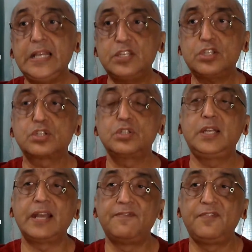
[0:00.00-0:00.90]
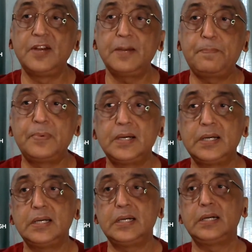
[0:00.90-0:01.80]
is to develop
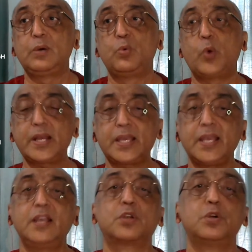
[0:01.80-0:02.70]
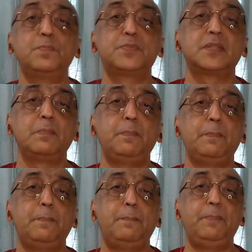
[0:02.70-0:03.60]
working groups
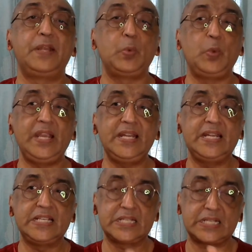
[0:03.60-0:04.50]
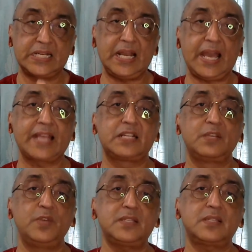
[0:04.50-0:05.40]
between digital
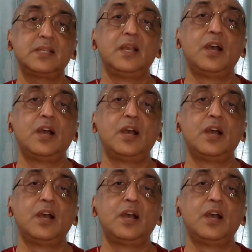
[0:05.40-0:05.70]
activists